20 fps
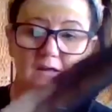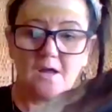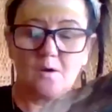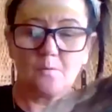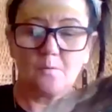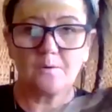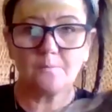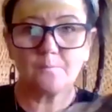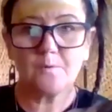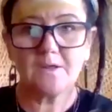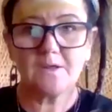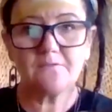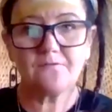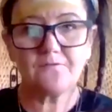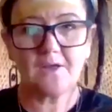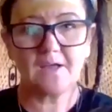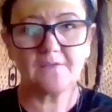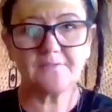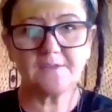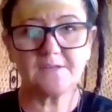when we
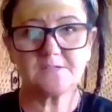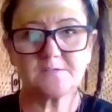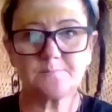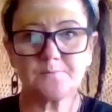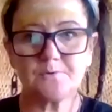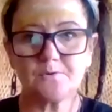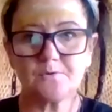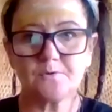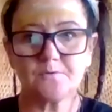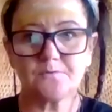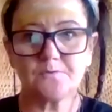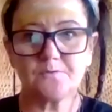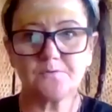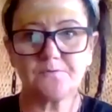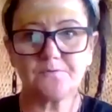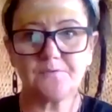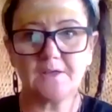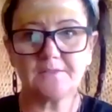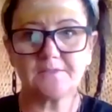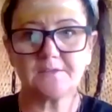found these beautiful
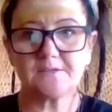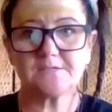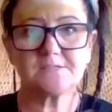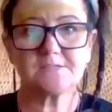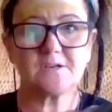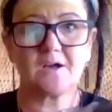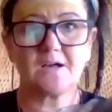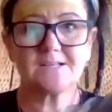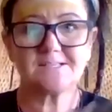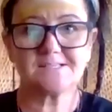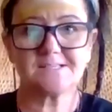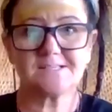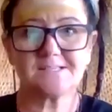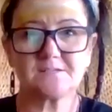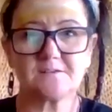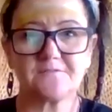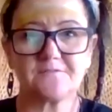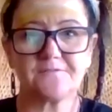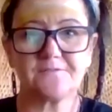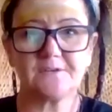feathers, I said
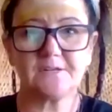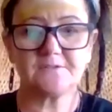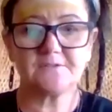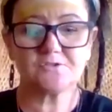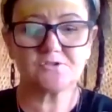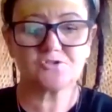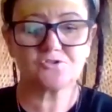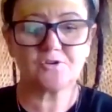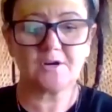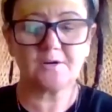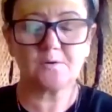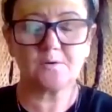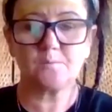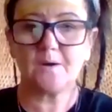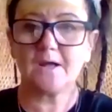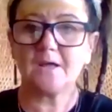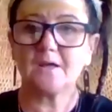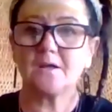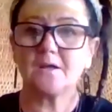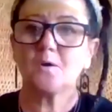to Flynn straight
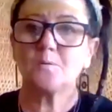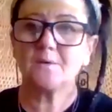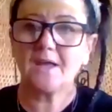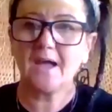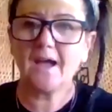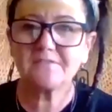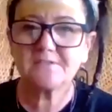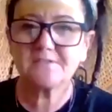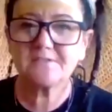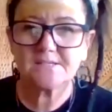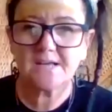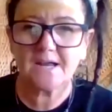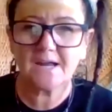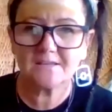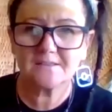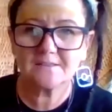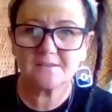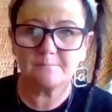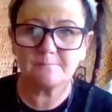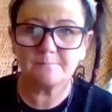away, we have to
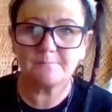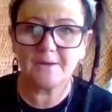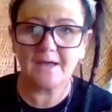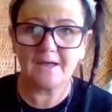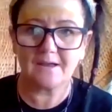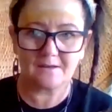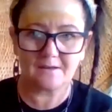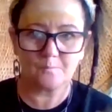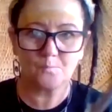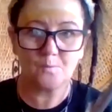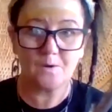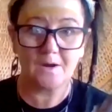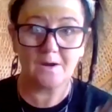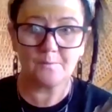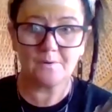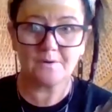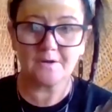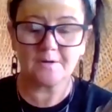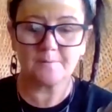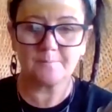take them back and where are
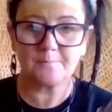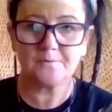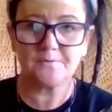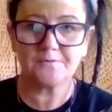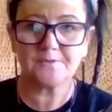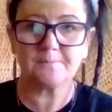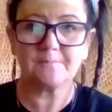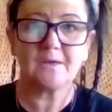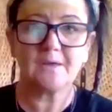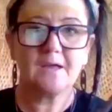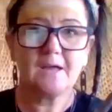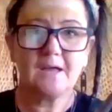we going to put them?